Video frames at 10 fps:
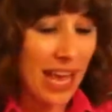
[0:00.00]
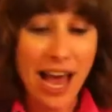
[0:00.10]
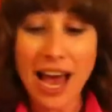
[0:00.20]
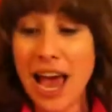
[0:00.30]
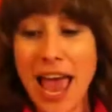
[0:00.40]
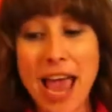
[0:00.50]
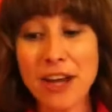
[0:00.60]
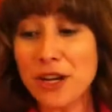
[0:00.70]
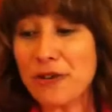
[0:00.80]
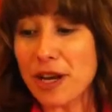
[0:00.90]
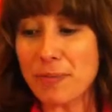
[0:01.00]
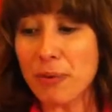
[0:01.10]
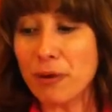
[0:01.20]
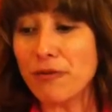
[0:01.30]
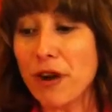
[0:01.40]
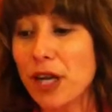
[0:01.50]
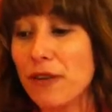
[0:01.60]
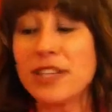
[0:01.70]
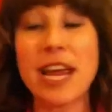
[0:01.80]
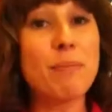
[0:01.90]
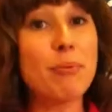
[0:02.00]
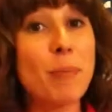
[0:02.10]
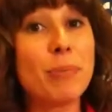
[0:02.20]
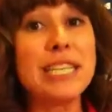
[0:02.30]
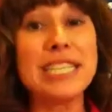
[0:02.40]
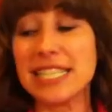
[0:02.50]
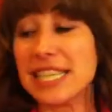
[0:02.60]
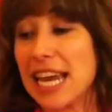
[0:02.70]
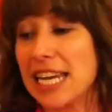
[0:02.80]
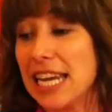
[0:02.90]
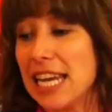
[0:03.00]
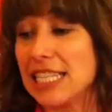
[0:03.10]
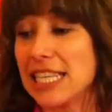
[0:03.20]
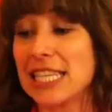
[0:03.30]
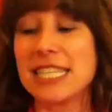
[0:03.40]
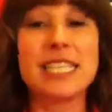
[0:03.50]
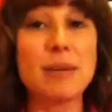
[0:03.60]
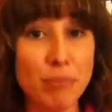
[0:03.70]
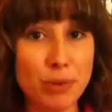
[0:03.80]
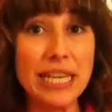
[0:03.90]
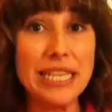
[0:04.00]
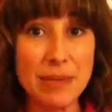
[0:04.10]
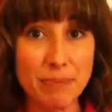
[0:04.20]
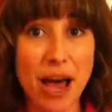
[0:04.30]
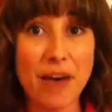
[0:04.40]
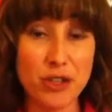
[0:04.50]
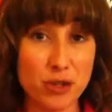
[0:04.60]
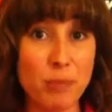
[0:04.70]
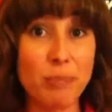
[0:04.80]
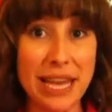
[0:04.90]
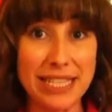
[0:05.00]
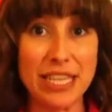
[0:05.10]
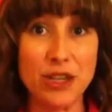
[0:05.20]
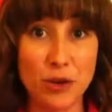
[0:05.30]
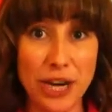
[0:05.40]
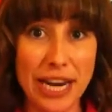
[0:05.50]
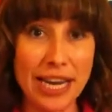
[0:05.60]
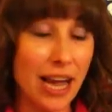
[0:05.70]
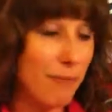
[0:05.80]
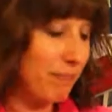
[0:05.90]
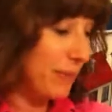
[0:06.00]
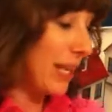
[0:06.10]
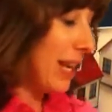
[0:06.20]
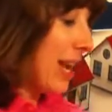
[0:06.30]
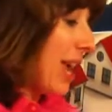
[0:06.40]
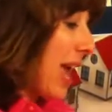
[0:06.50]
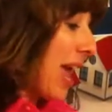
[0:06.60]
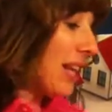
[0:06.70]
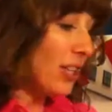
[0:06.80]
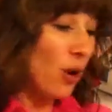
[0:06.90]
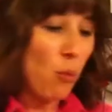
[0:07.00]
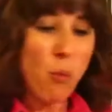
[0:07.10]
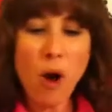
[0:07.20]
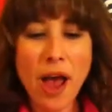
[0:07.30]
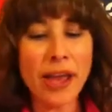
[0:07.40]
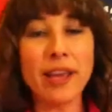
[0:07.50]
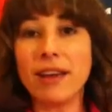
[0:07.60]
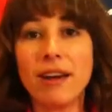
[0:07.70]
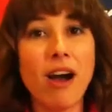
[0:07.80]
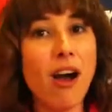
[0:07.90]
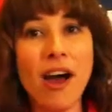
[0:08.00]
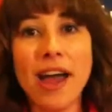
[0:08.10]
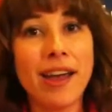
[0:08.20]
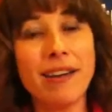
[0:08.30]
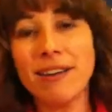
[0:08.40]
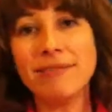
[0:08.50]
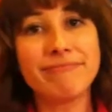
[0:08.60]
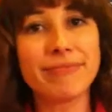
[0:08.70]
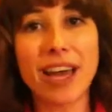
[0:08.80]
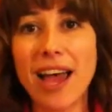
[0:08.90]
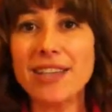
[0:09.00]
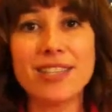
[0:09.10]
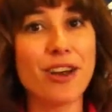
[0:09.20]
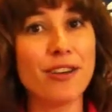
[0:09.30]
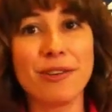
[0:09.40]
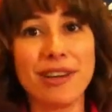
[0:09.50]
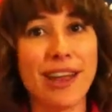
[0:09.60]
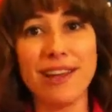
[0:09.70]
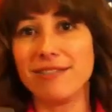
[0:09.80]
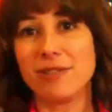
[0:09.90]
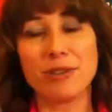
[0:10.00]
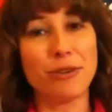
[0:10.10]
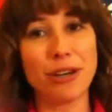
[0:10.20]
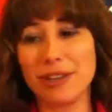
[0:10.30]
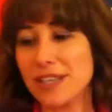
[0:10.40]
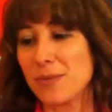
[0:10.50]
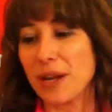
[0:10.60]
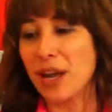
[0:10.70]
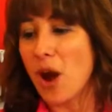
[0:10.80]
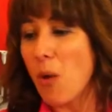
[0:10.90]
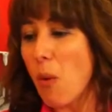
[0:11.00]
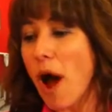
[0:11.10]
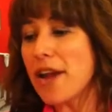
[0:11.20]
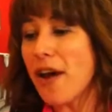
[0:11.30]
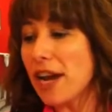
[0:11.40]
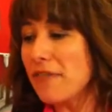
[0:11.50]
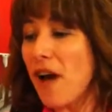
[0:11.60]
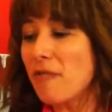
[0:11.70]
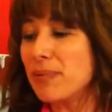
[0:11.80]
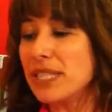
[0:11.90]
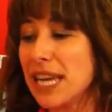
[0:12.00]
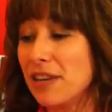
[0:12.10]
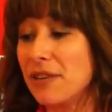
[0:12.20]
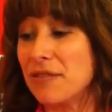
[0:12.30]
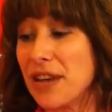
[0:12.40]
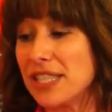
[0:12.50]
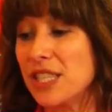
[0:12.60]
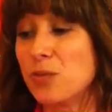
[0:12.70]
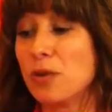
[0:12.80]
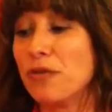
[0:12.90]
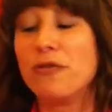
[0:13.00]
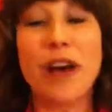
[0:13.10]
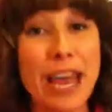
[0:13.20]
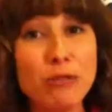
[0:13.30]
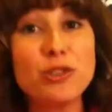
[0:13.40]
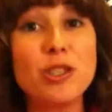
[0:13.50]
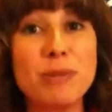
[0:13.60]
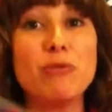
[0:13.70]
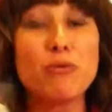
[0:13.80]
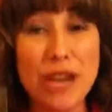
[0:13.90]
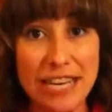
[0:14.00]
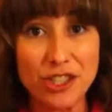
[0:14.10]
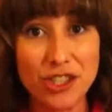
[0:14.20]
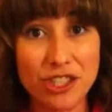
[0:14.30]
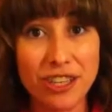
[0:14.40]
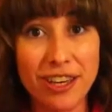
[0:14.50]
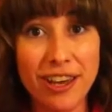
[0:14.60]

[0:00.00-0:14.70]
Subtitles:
How to create a portfolio of 10 properties in 10 years. It's a simple, easy path to replacing your income. And, why... I had to go and do an audio on this one. Why 95% of investors will fail to be rich.